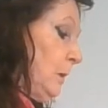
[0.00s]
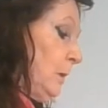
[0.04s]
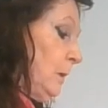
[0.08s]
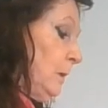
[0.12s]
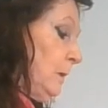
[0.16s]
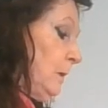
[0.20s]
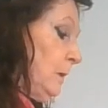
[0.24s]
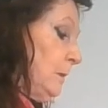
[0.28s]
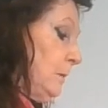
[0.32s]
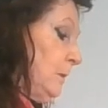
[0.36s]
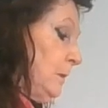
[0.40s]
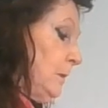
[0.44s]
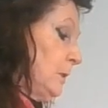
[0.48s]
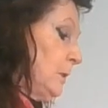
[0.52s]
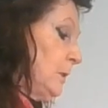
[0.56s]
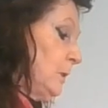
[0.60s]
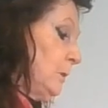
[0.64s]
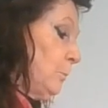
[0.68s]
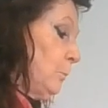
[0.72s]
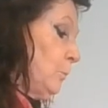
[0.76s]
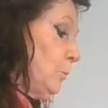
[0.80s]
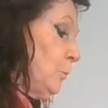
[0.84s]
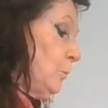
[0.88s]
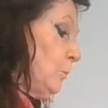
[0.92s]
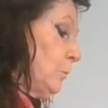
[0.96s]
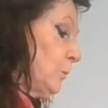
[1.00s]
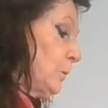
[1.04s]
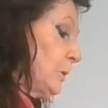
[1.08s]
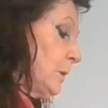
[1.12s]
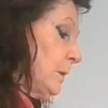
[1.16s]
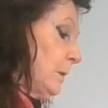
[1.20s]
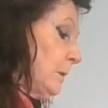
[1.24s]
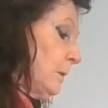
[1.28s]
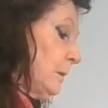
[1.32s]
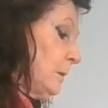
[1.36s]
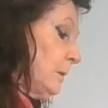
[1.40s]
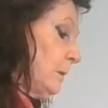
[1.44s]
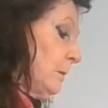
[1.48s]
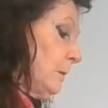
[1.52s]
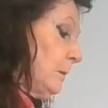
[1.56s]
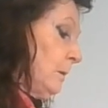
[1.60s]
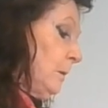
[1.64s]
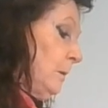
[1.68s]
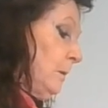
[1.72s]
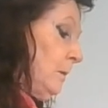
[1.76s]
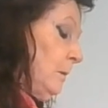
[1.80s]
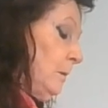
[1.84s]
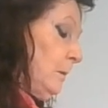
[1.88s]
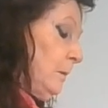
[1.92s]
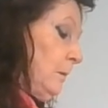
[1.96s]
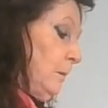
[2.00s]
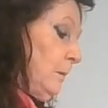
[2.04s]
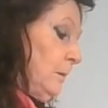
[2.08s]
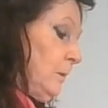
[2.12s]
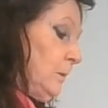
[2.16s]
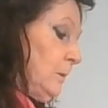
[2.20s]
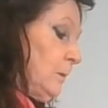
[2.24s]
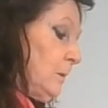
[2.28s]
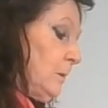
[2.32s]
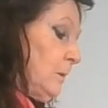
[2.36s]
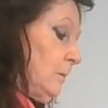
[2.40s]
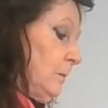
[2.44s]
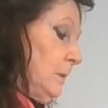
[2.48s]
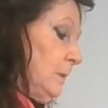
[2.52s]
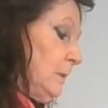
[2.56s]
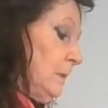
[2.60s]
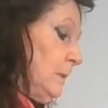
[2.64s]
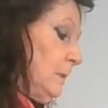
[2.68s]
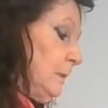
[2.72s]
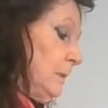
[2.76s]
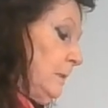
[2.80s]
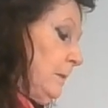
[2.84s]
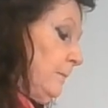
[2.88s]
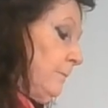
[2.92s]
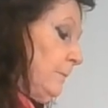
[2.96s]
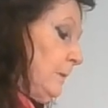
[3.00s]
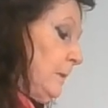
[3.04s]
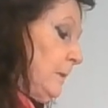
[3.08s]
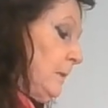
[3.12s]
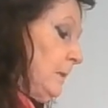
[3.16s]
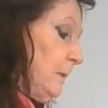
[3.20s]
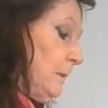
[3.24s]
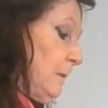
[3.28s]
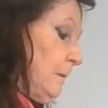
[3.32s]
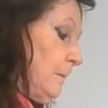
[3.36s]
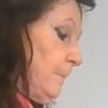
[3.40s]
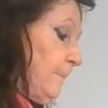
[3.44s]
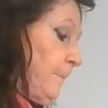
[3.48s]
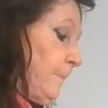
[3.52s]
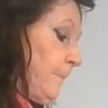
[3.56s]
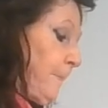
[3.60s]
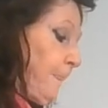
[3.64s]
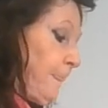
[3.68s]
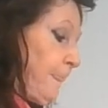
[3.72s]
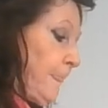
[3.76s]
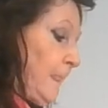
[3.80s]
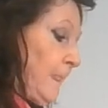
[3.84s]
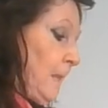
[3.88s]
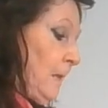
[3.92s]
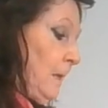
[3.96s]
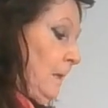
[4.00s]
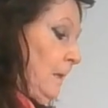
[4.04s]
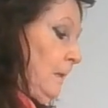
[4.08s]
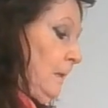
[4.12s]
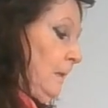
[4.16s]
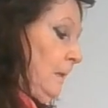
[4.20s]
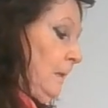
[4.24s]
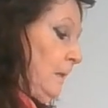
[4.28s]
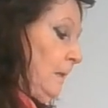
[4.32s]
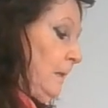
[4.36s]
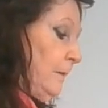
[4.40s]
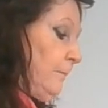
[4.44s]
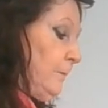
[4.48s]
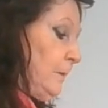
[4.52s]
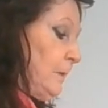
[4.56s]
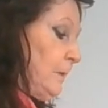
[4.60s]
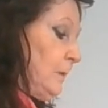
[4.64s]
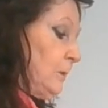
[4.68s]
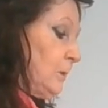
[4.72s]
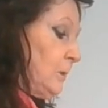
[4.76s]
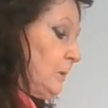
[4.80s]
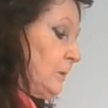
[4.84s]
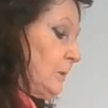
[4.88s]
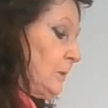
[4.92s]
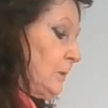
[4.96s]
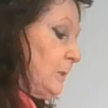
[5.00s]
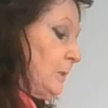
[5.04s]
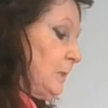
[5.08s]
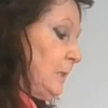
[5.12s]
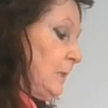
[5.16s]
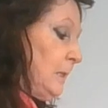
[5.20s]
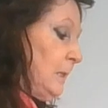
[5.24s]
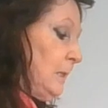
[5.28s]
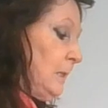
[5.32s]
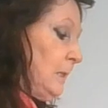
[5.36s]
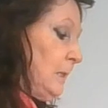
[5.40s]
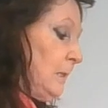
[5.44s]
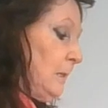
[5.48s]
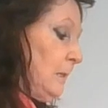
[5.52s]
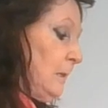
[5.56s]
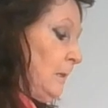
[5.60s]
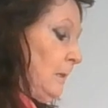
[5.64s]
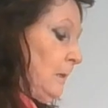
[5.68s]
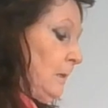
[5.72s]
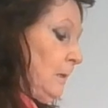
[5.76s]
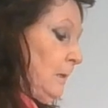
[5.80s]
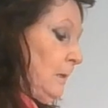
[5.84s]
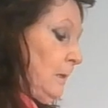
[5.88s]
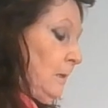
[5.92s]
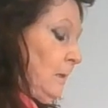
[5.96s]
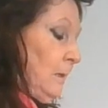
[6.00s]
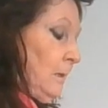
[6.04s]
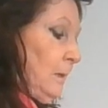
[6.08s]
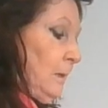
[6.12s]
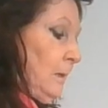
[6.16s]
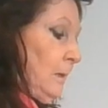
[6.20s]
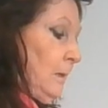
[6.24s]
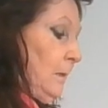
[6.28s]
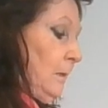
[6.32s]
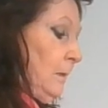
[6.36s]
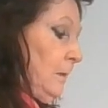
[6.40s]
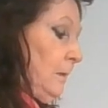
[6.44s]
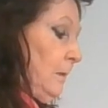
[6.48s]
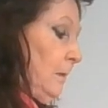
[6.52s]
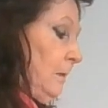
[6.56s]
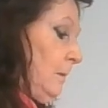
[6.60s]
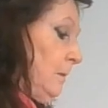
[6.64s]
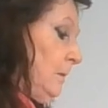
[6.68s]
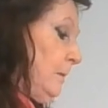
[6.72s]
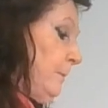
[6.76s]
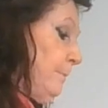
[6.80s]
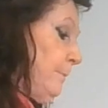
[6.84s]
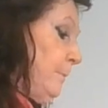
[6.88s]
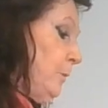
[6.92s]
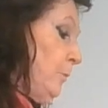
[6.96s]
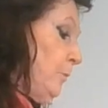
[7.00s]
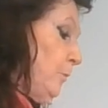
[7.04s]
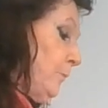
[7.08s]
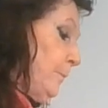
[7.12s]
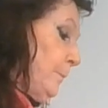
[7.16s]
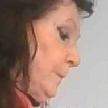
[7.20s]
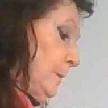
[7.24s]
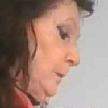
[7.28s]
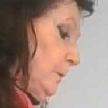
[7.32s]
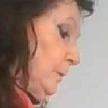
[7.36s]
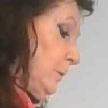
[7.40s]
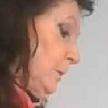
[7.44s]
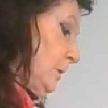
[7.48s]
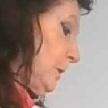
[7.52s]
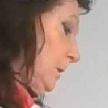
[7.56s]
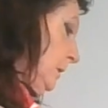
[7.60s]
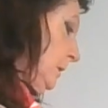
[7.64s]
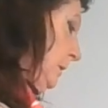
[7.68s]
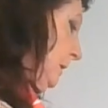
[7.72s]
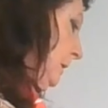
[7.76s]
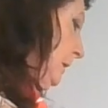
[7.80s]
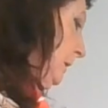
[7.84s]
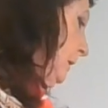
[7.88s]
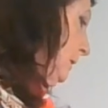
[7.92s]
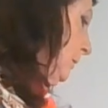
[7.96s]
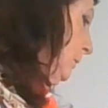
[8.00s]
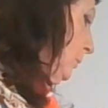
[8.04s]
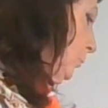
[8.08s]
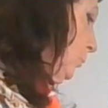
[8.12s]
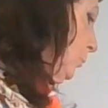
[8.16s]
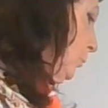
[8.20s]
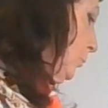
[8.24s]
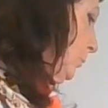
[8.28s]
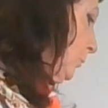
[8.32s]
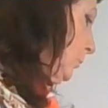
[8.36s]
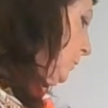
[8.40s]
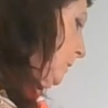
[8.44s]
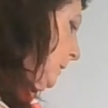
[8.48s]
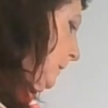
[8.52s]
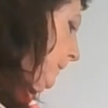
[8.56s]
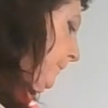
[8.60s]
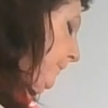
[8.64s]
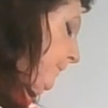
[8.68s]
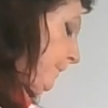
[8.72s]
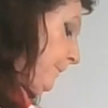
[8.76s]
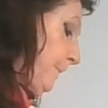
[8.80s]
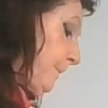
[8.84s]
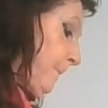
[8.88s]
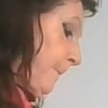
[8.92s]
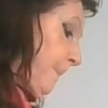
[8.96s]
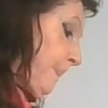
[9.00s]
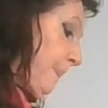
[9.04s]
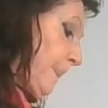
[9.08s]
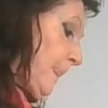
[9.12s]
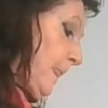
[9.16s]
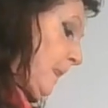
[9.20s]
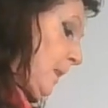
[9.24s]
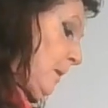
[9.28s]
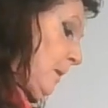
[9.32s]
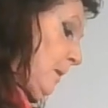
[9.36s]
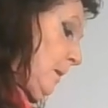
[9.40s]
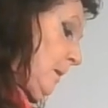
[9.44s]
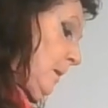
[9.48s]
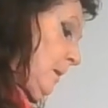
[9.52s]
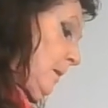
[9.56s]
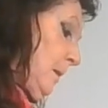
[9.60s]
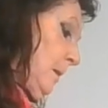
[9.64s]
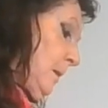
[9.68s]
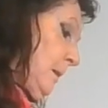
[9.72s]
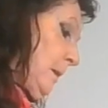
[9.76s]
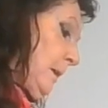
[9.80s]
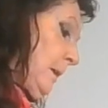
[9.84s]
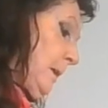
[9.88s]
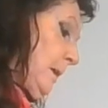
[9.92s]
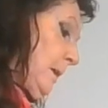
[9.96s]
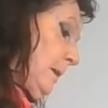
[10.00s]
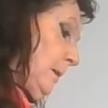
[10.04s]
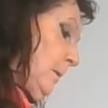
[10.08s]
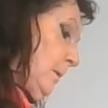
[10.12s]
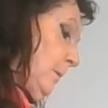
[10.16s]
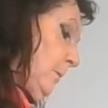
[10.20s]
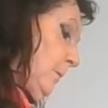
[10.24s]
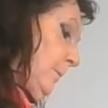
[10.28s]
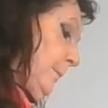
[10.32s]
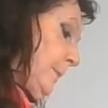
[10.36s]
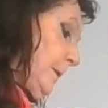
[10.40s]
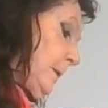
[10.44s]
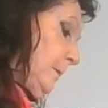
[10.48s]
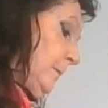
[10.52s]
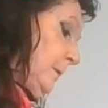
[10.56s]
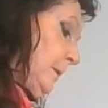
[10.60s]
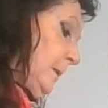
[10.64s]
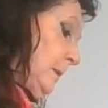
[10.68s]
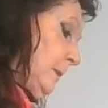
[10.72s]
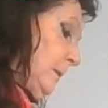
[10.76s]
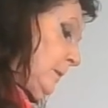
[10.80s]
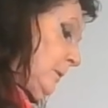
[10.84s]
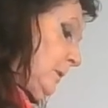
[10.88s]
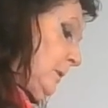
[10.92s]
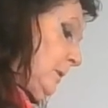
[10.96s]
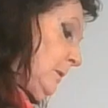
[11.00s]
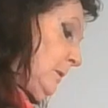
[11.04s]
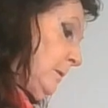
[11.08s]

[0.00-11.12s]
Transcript: Now this is water, so this is lovely. Lovely to see the movement in the water. How about that?